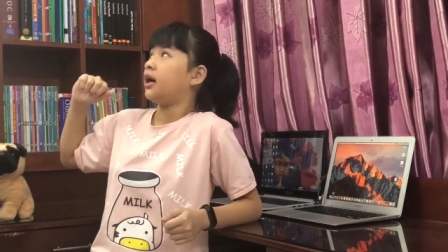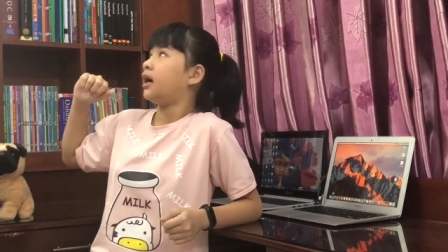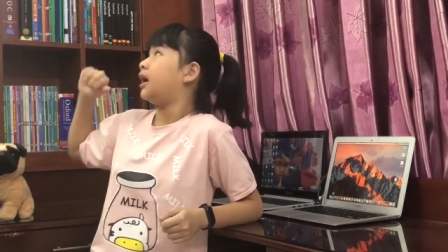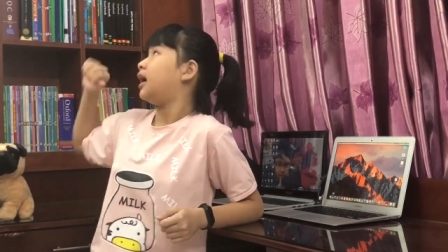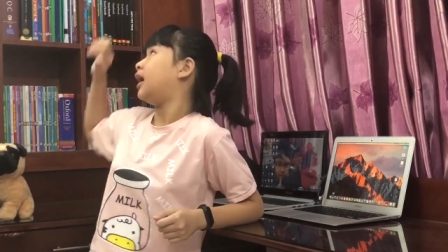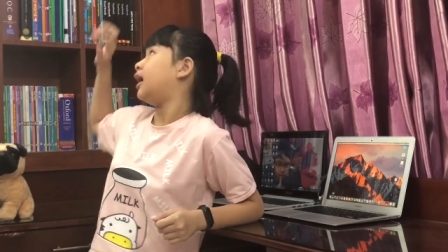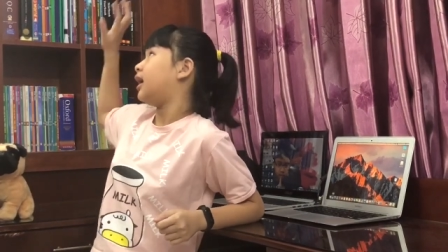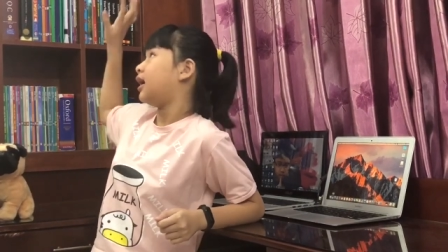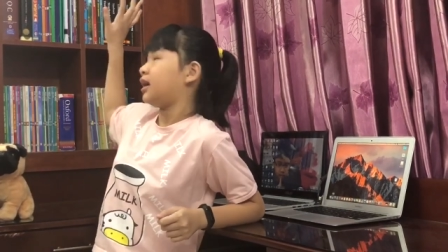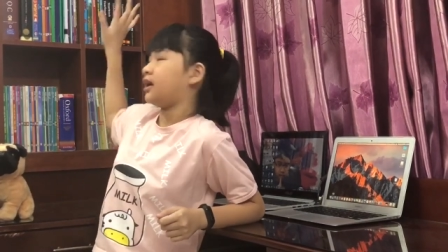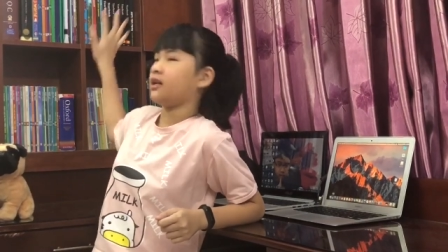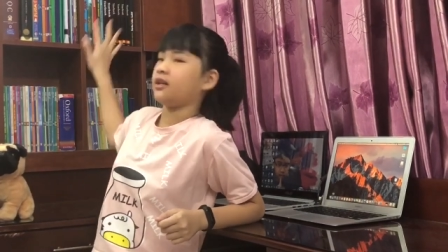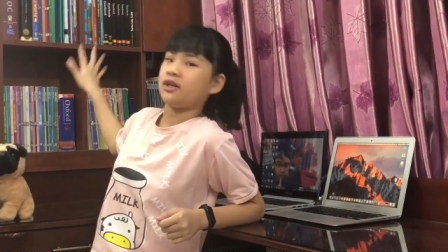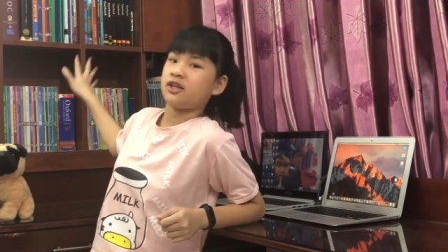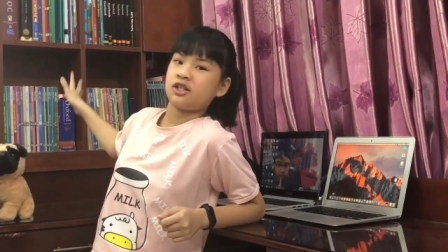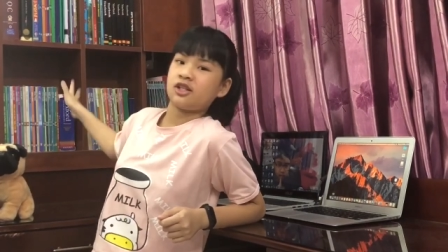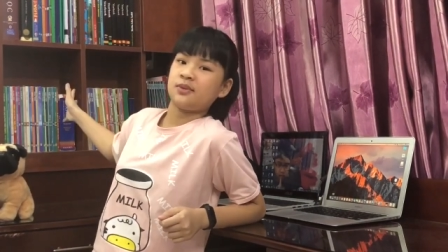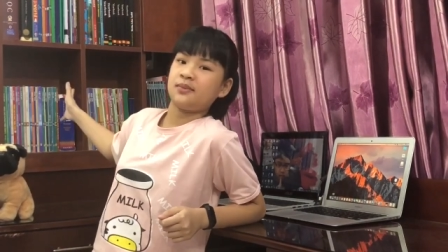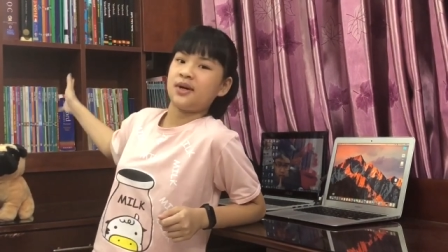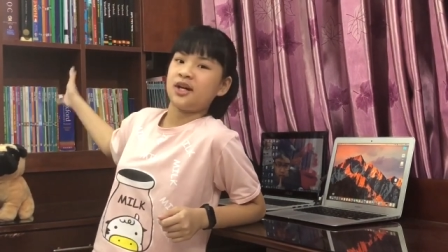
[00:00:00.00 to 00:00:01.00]
uh,
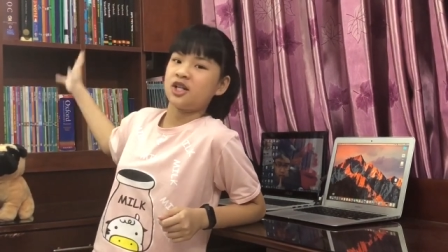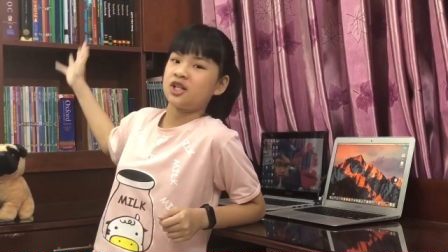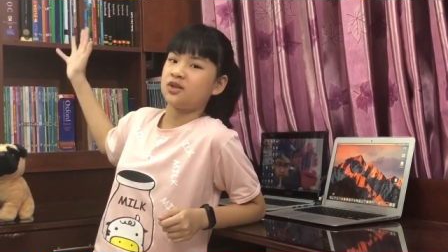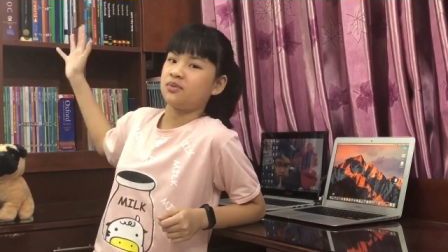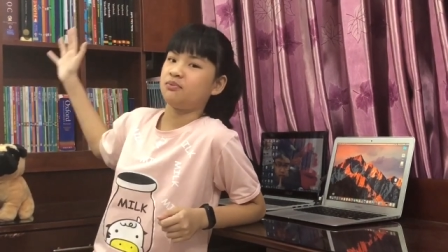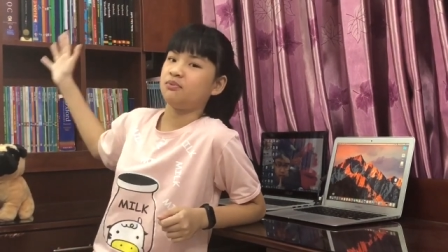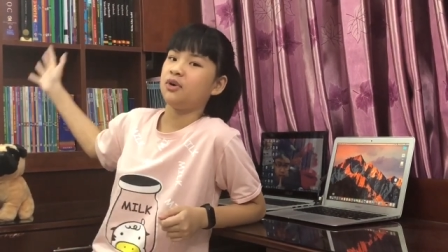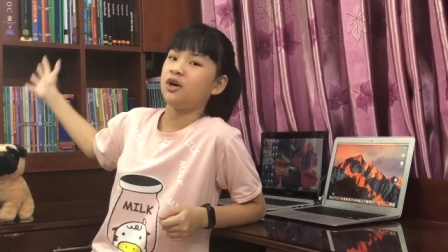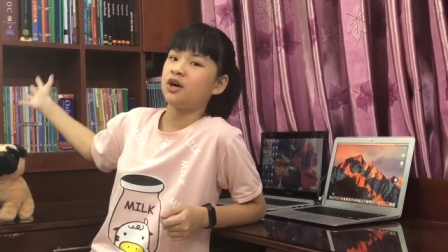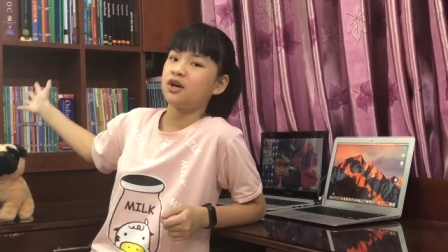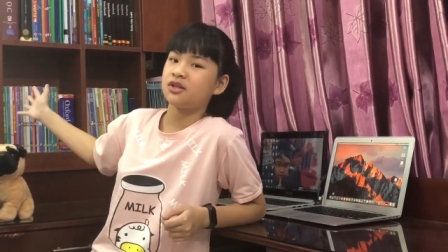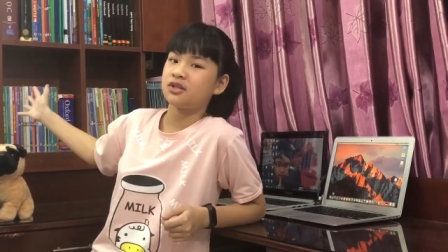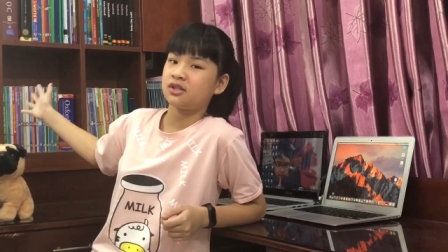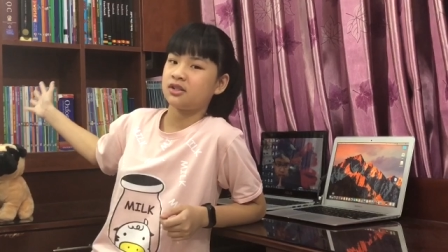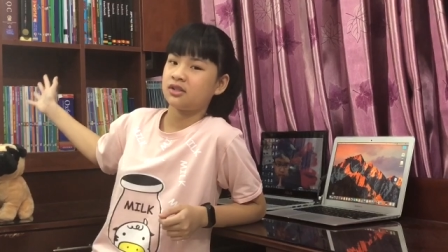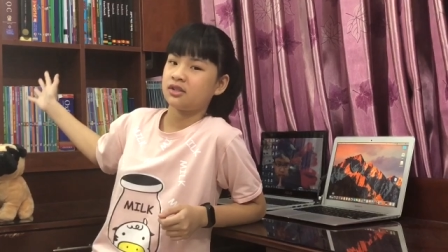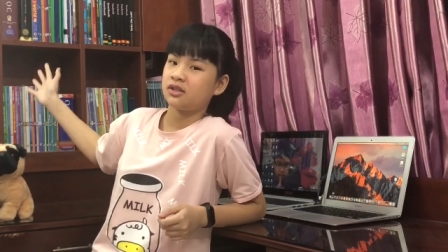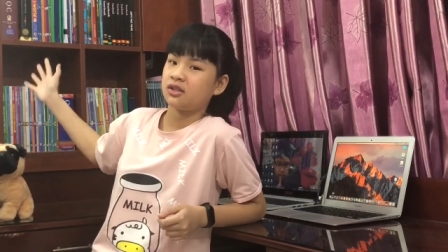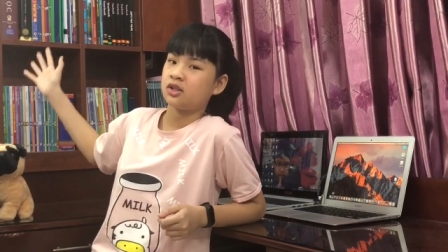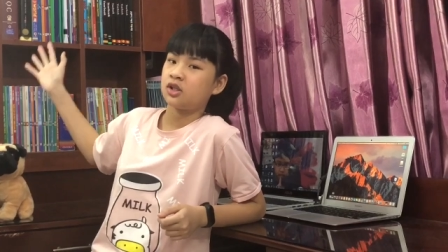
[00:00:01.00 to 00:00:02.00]
there's a bunch of
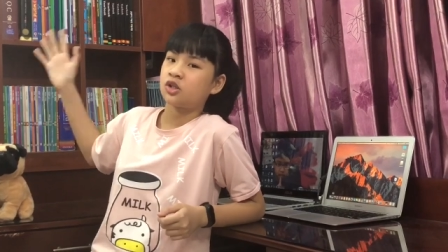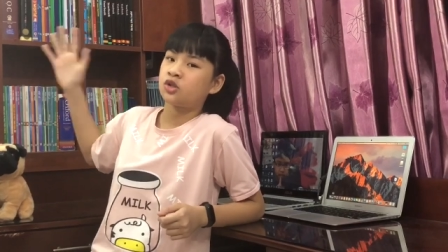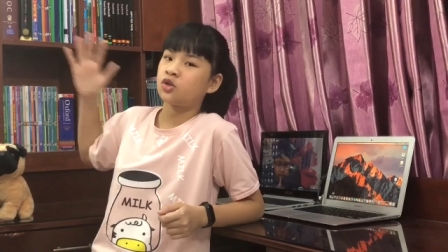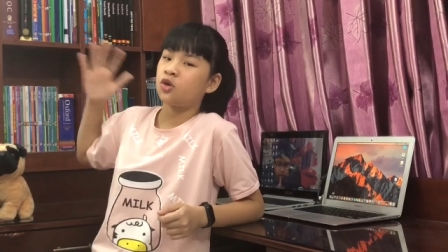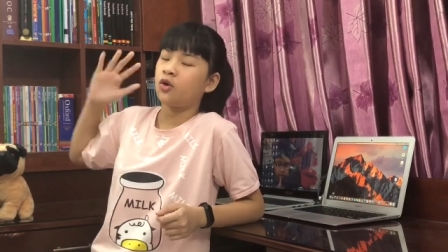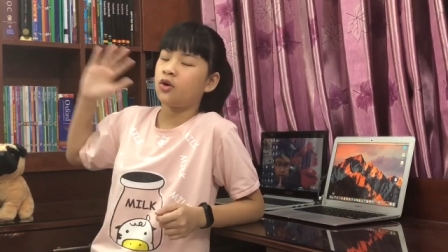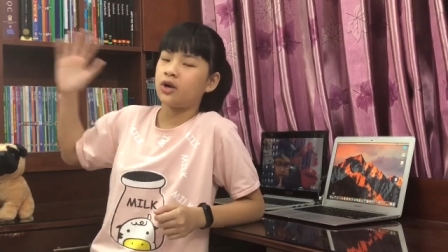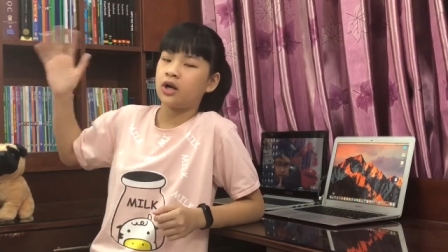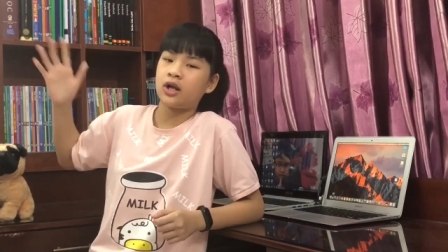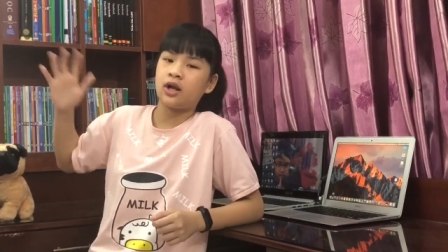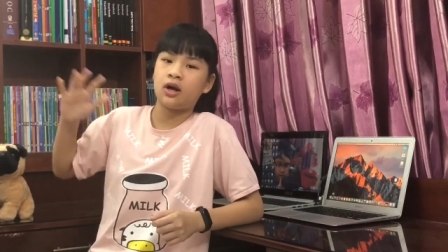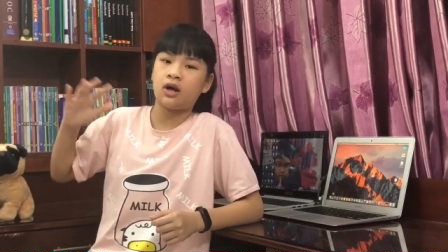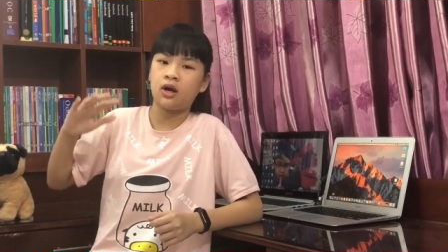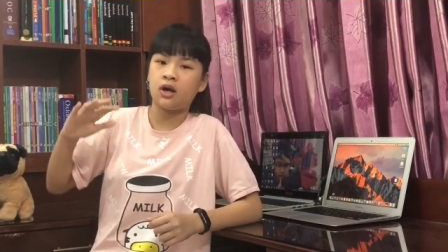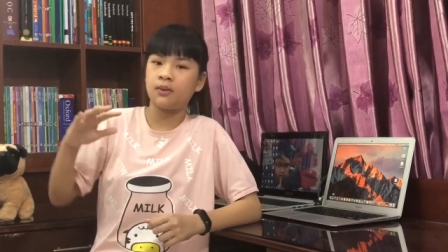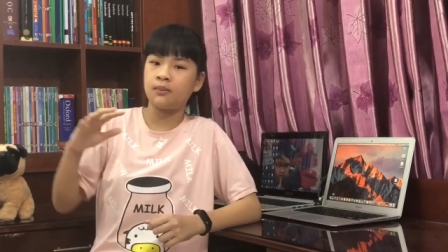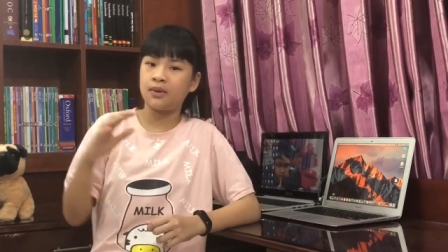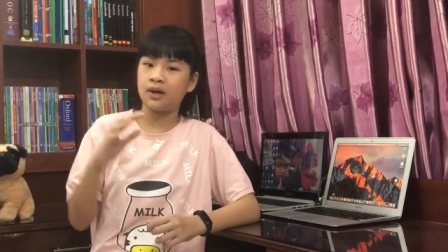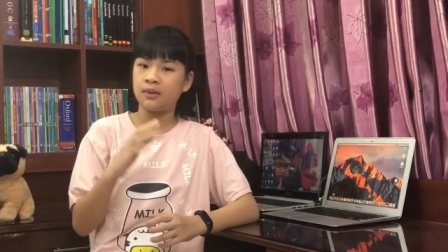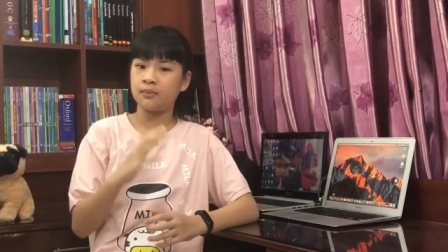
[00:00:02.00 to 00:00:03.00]
books stored
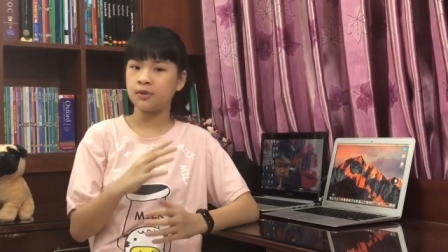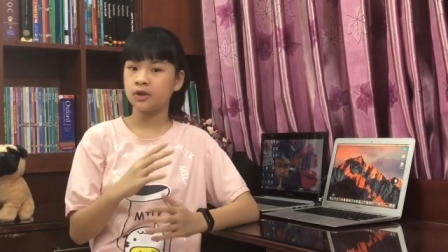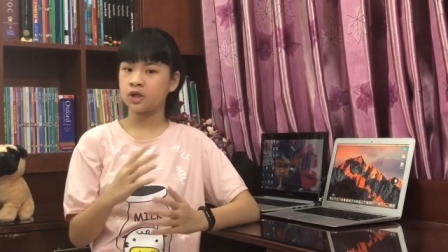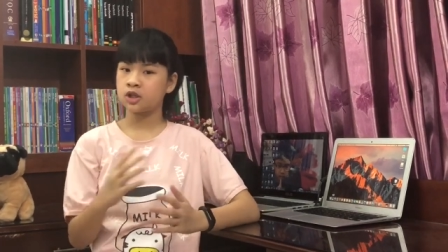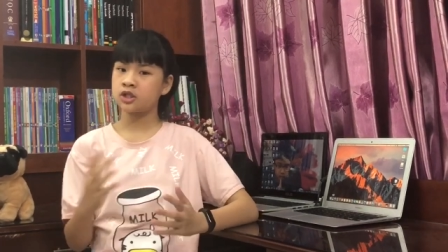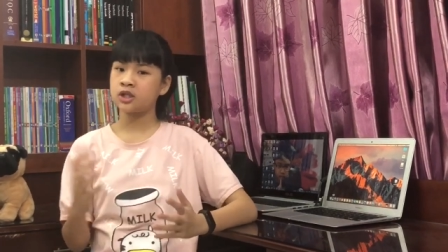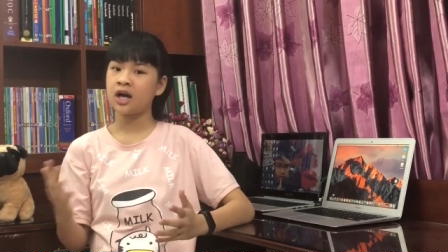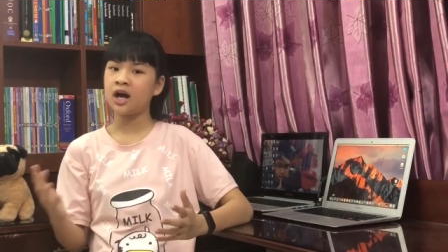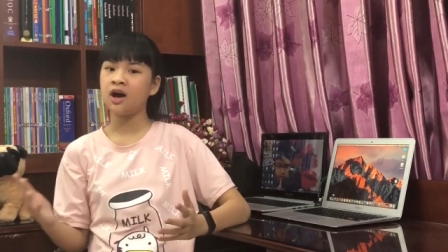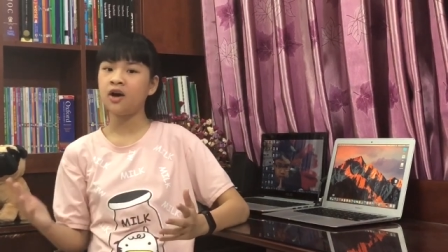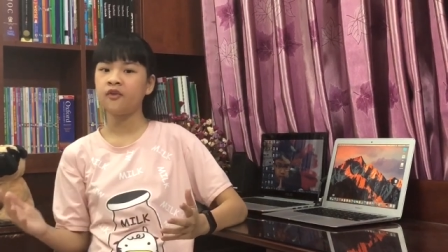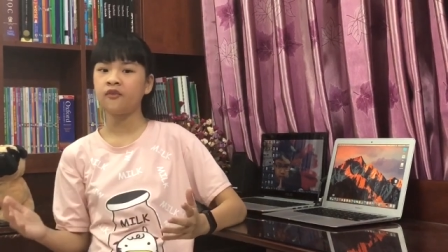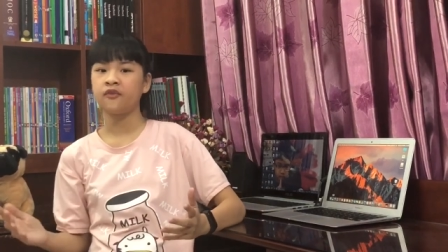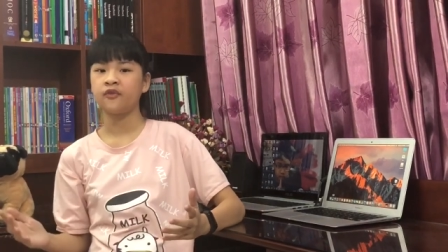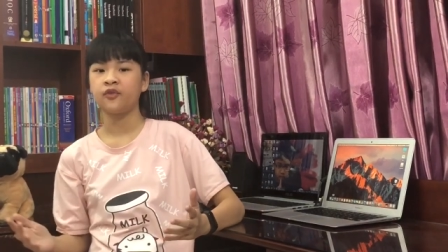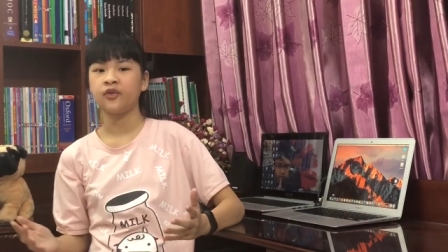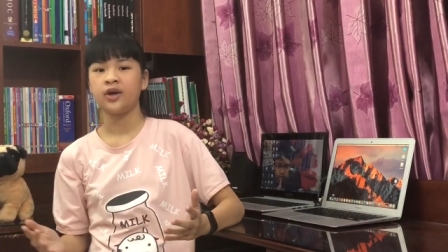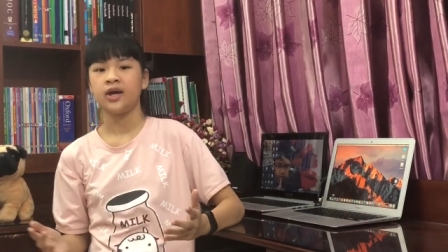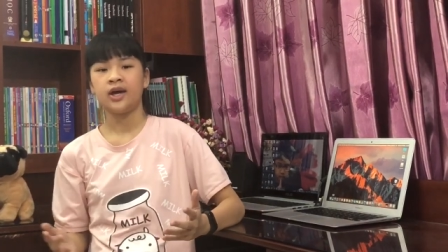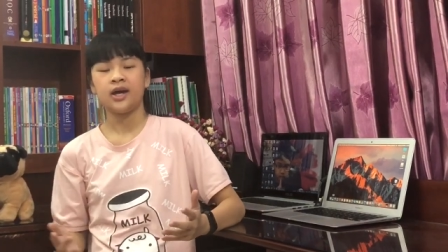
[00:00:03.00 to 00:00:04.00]
on my bookshelf.